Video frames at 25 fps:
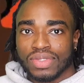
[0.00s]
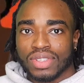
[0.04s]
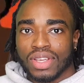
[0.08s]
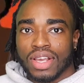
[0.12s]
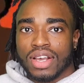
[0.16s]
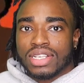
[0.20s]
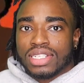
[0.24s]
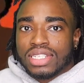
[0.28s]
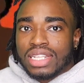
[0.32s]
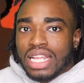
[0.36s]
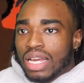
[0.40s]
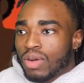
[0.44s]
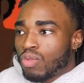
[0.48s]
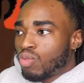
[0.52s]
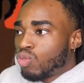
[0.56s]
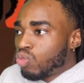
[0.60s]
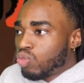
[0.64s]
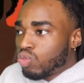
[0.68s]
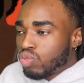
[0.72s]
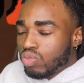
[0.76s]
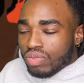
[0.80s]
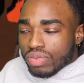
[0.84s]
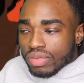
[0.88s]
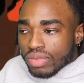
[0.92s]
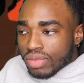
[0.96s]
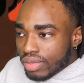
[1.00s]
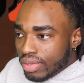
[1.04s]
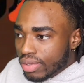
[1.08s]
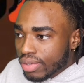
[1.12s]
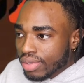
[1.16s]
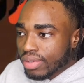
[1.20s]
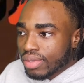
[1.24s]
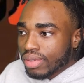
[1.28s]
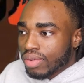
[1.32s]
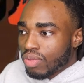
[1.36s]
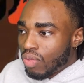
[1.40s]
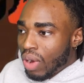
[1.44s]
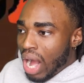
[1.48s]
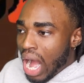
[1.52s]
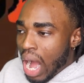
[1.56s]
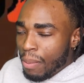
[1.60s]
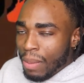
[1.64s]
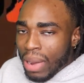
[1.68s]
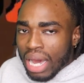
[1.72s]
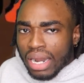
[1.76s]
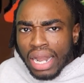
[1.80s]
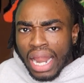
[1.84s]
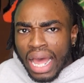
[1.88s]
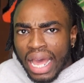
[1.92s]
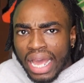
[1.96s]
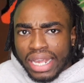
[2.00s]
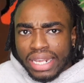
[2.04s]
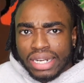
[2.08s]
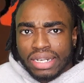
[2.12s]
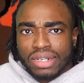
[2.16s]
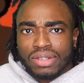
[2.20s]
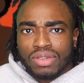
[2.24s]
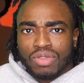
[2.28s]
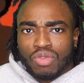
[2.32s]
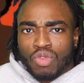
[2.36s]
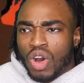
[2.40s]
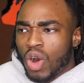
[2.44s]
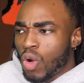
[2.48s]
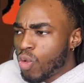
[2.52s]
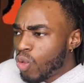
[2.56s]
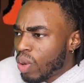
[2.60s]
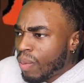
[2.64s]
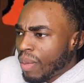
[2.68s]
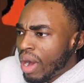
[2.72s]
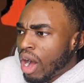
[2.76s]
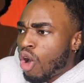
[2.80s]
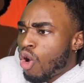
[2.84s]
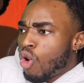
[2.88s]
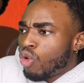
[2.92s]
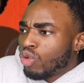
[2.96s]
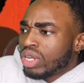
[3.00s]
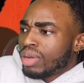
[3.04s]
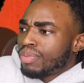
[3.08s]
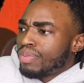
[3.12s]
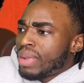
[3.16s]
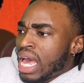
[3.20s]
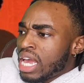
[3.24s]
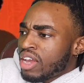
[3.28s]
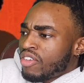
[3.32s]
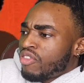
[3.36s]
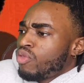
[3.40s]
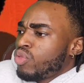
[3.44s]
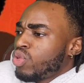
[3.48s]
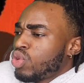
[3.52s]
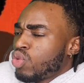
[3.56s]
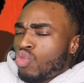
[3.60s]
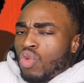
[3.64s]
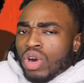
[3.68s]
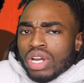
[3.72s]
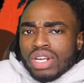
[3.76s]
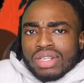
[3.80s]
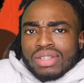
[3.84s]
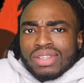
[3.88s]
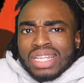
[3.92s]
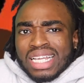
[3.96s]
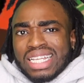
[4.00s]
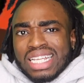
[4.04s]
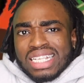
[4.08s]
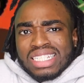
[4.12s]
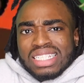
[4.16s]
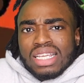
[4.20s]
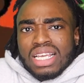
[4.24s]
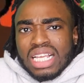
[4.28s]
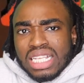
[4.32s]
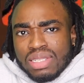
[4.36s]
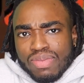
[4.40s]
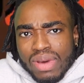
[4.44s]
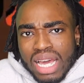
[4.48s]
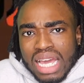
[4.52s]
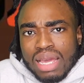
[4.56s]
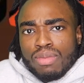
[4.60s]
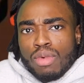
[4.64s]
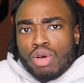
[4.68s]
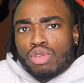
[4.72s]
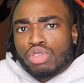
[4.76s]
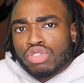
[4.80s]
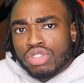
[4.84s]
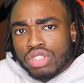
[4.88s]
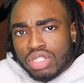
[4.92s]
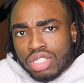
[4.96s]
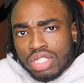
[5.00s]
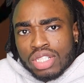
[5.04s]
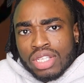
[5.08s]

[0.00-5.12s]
Cause like, why am I lying? What am I holding back from you? What? Like, it's my emotions.